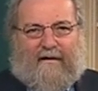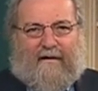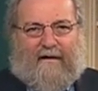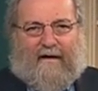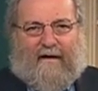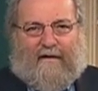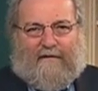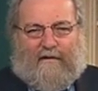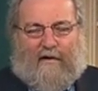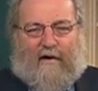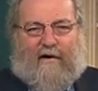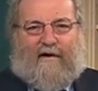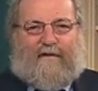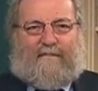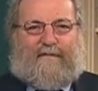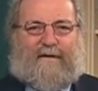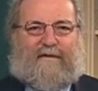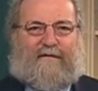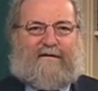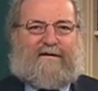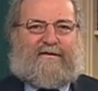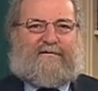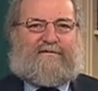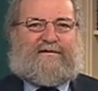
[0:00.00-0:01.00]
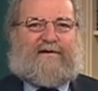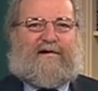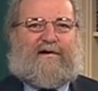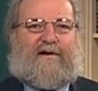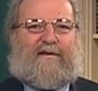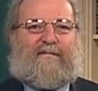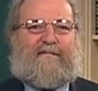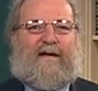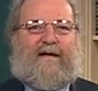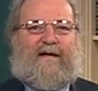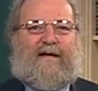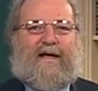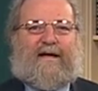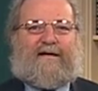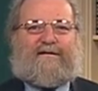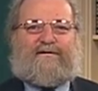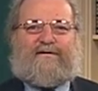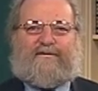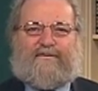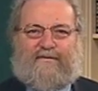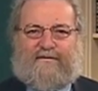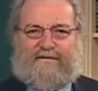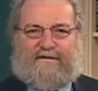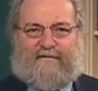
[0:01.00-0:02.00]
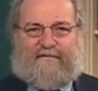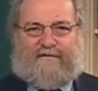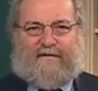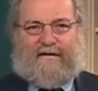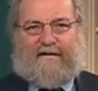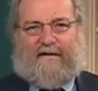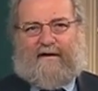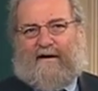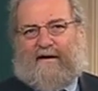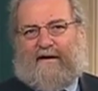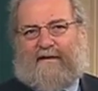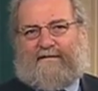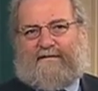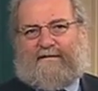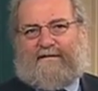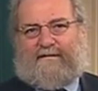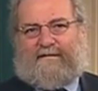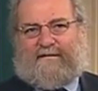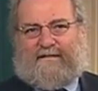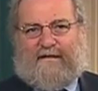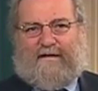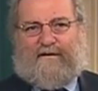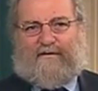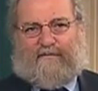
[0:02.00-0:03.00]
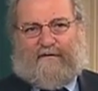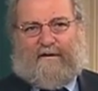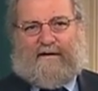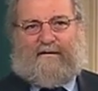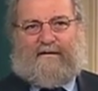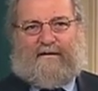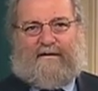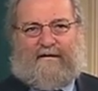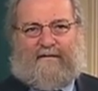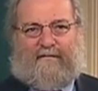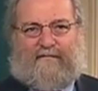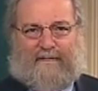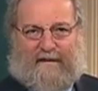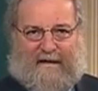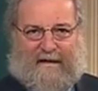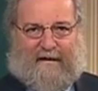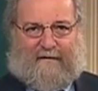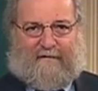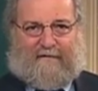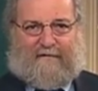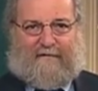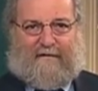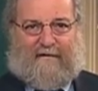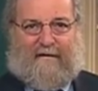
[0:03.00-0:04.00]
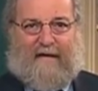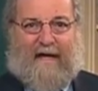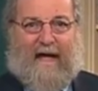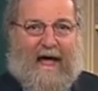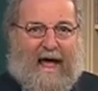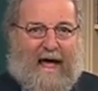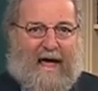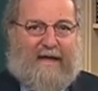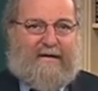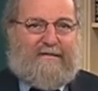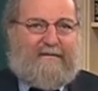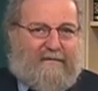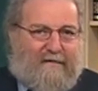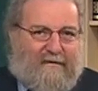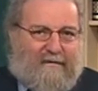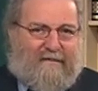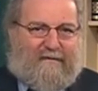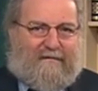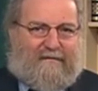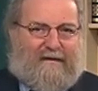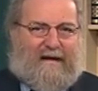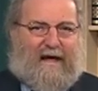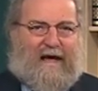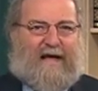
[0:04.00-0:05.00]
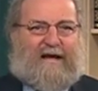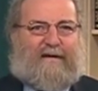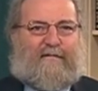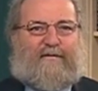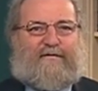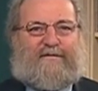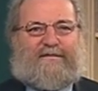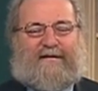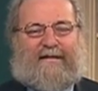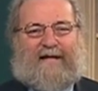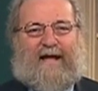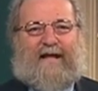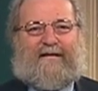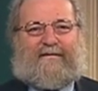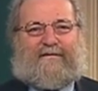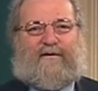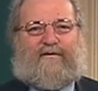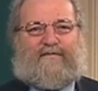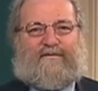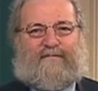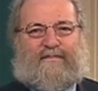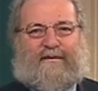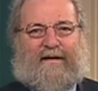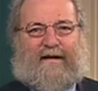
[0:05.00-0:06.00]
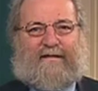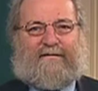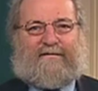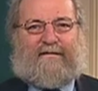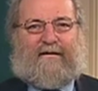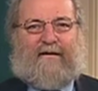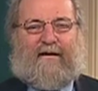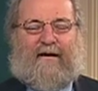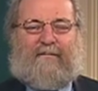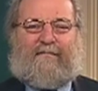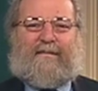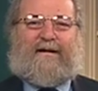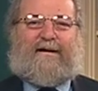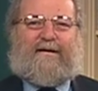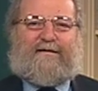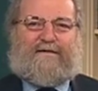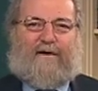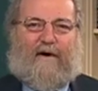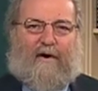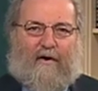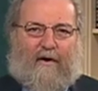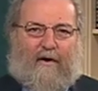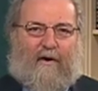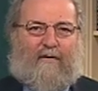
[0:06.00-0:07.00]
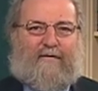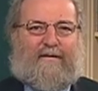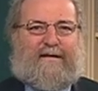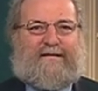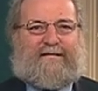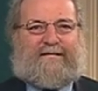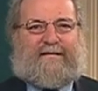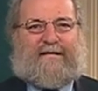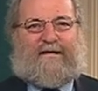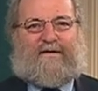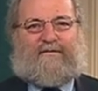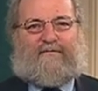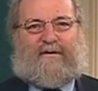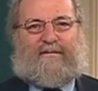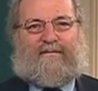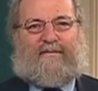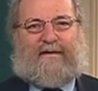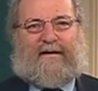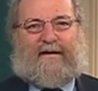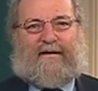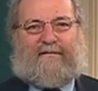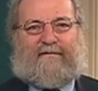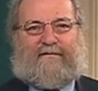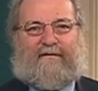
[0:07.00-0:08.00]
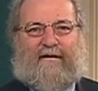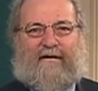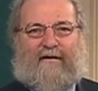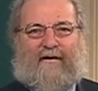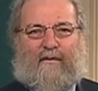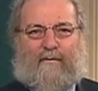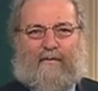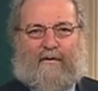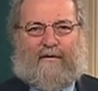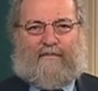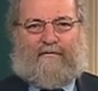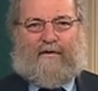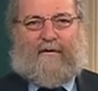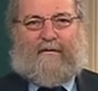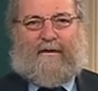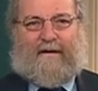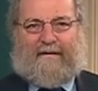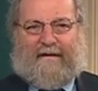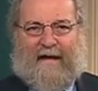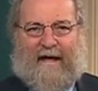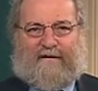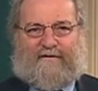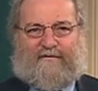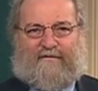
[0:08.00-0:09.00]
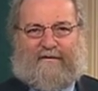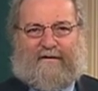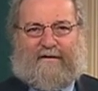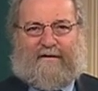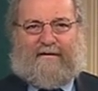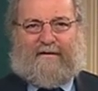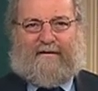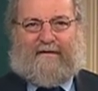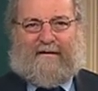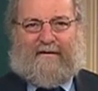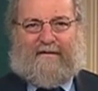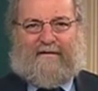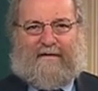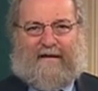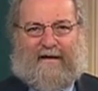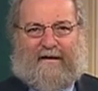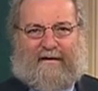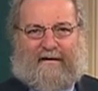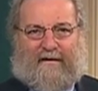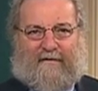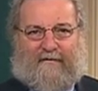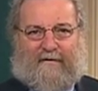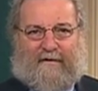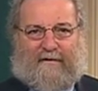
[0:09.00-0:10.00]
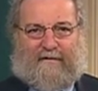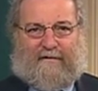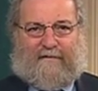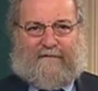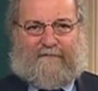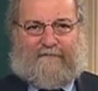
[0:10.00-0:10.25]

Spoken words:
a long period of time exclusively on C3 plants and the animals that ate those plants, because only C3 plants were growing naturally in that area.